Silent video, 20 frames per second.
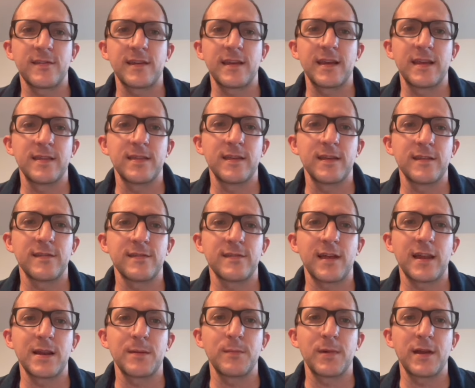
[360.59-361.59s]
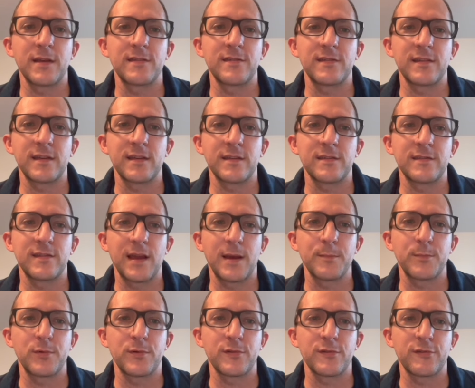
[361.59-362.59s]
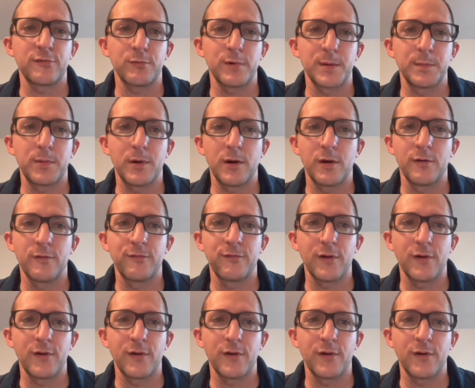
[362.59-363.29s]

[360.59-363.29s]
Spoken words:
in the SeleniumBase examples repo